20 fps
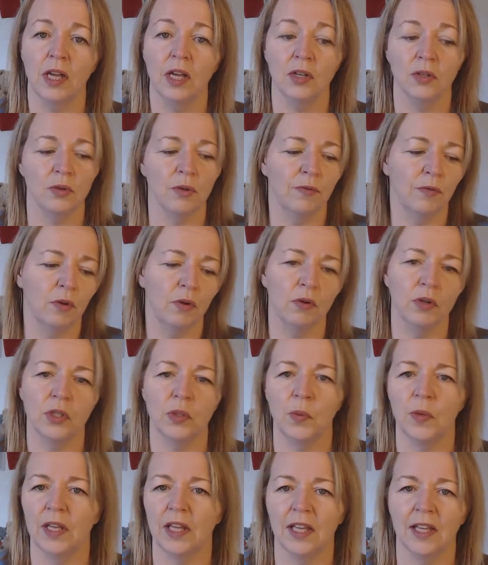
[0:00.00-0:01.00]
So of
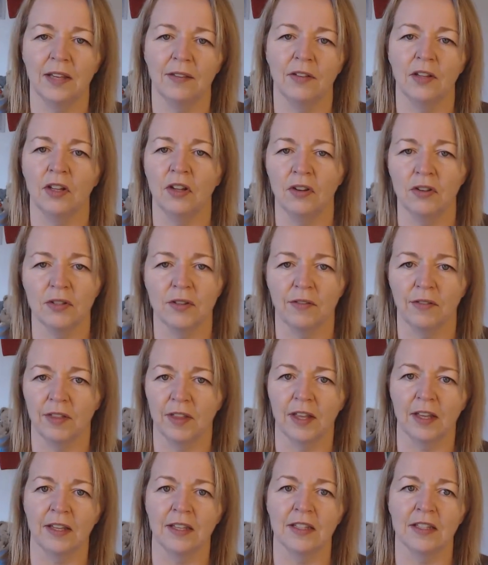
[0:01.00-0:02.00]
course we can give you lots of
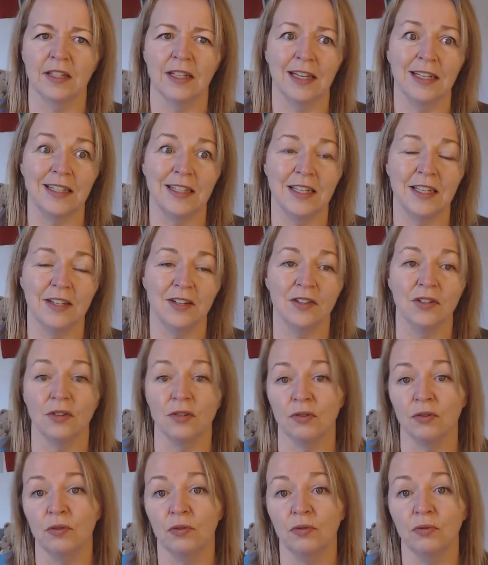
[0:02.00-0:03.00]
things and ideas
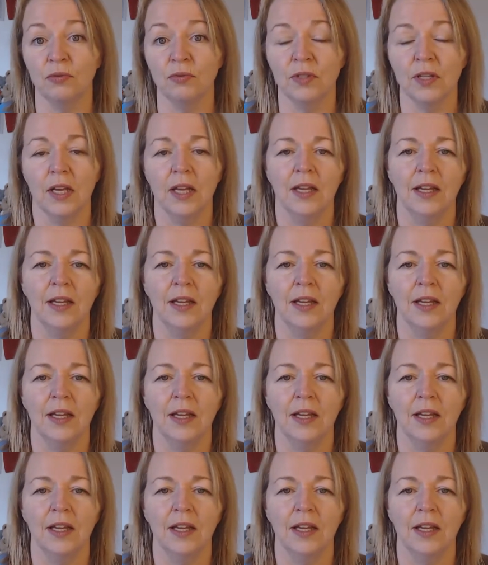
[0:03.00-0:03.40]
and tools.